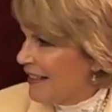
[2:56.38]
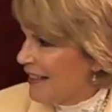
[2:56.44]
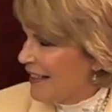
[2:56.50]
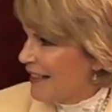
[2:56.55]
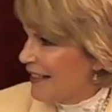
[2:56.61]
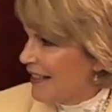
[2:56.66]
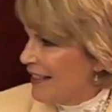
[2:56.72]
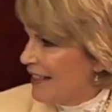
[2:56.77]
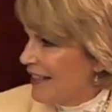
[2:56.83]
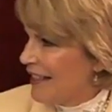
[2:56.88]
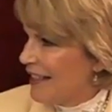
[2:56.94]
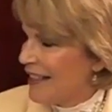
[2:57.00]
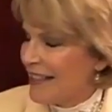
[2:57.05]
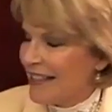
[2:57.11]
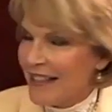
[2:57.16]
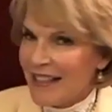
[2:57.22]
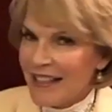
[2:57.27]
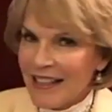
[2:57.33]

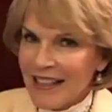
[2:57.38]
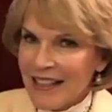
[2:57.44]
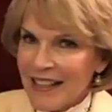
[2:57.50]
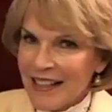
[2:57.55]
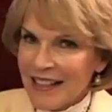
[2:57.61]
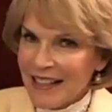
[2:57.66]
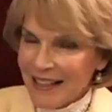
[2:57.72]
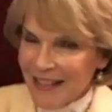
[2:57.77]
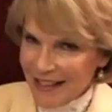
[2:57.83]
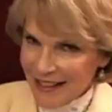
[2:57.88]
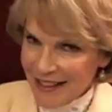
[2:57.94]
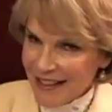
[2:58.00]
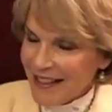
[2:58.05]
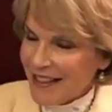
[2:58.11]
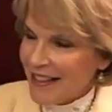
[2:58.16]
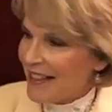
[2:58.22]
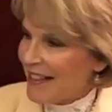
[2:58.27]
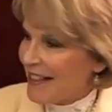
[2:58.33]

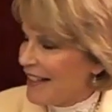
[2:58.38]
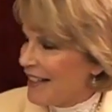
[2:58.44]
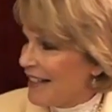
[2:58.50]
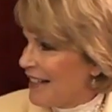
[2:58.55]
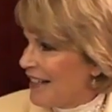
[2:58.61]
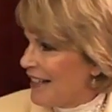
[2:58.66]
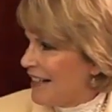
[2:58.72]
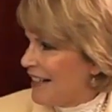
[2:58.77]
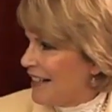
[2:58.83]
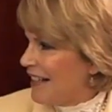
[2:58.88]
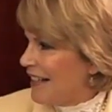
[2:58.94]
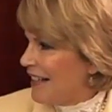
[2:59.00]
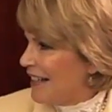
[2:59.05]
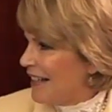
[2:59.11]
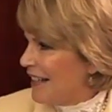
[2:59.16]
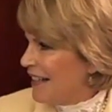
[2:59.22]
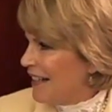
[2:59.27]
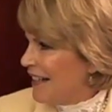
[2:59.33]

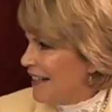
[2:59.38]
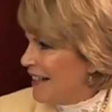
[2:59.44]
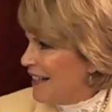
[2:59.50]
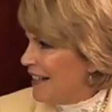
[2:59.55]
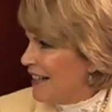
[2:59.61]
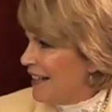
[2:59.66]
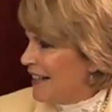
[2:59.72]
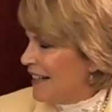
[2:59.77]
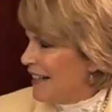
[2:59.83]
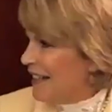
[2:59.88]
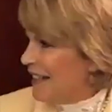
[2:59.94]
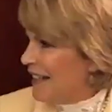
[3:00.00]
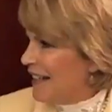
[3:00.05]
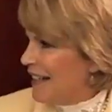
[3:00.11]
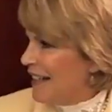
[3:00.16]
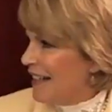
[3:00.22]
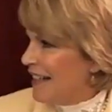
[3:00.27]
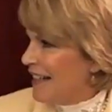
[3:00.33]

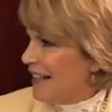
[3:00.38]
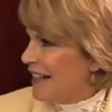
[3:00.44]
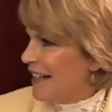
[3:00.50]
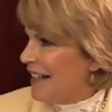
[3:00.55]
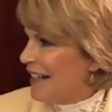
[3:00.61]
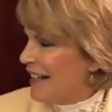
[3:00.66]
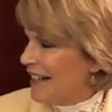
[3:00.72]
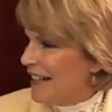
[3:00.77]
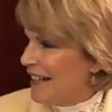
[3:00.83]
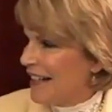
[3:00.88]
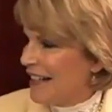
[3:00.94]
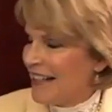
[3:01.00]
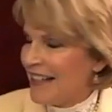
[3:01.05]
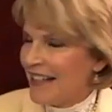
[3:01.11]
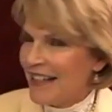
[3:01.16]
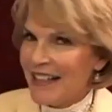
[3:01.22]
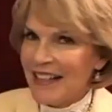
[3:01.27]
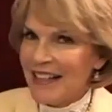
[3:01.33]

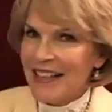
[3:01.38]
(silent)